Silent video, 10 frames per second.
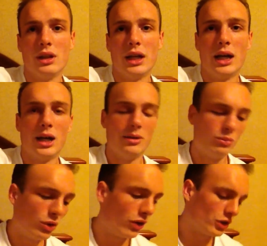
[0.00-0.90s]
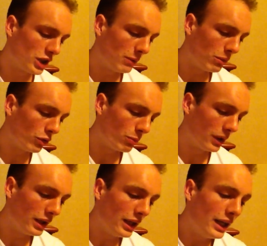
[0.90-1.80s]
not the cheapest,
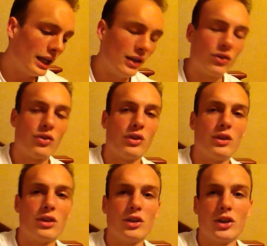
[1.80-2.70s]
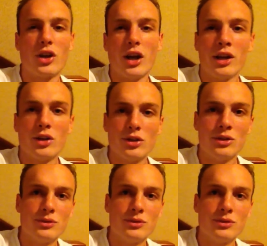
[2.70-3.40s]
but it's the kind of